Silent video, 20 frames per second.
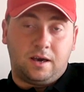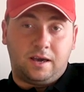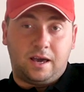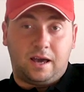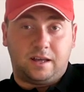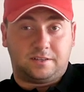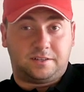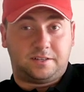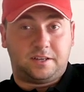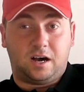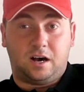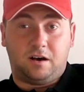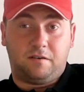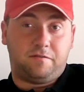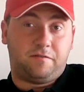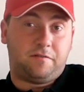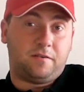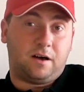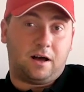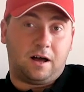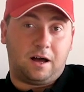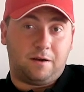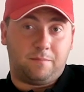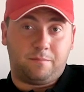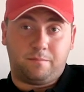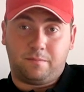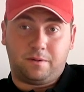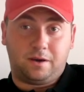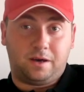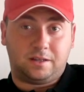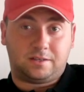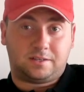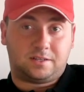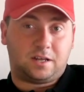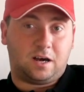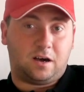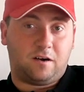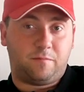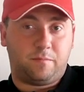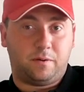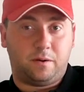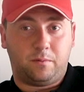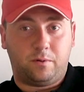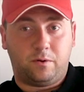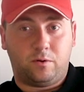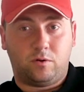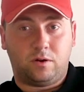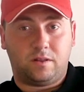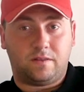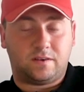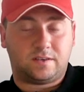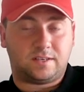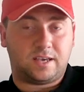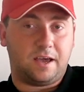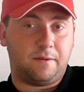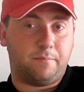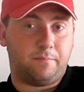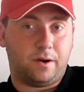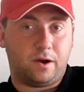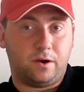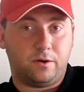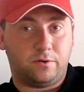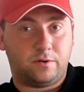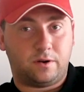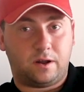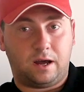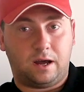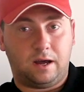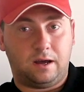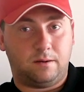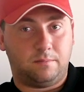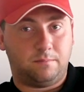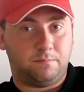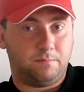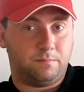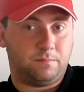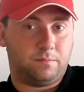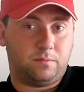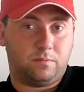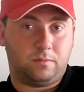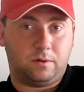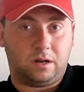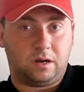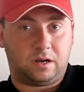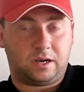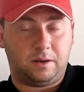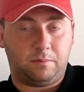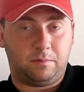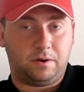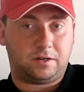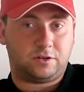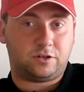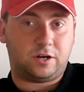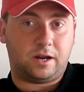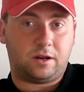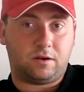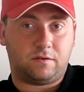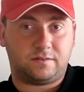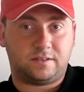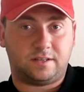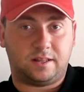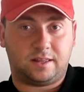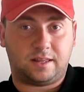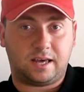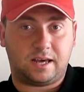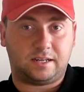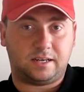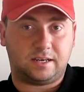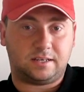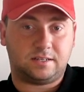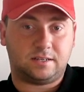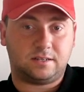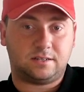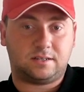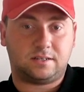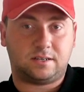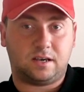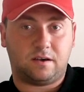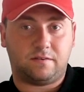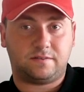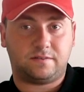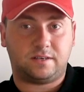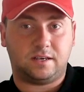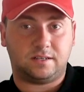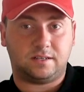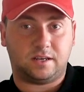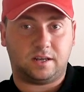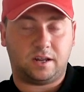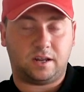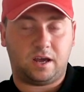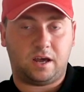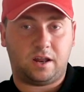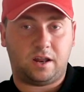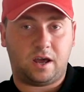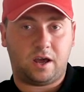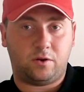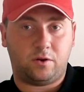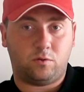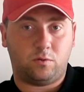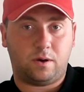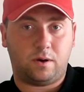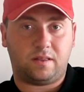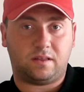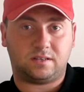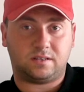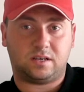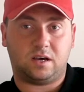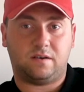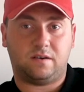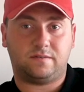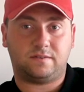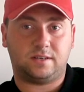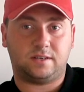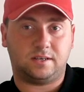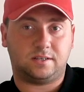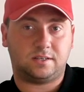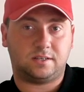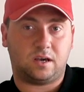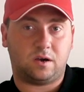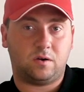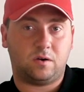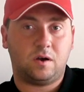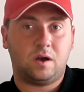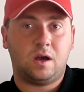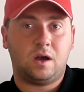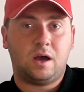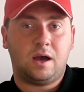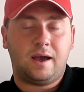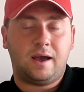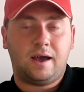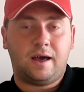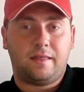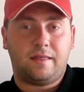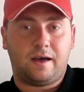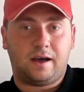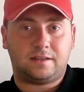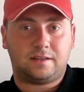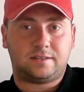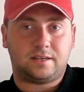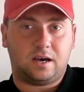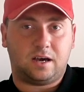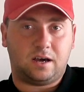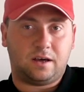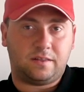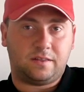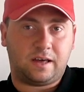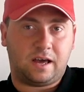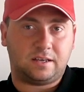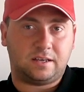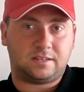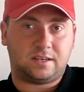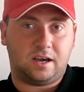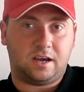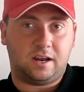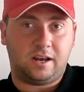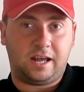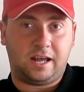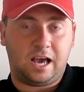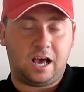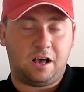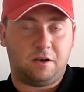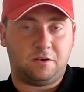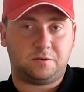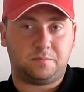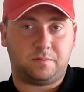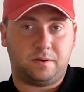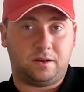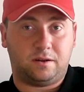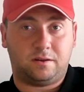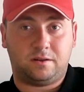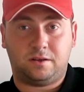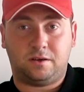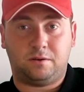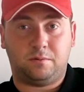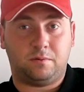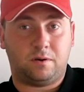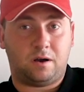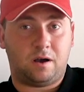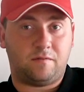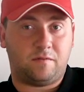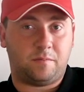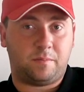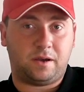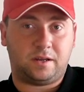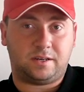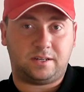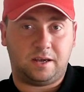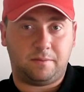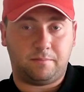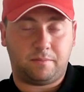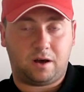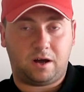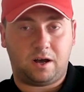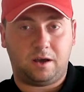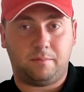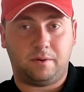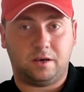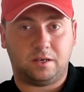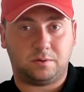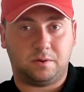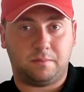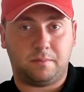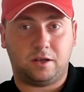Yeah, it's tough. It's tough, but we're all in the same boat. We're lucky we're training off synthetic surfaces and all weather surfaces, so that certainly helps. But I have a big team behind me, as we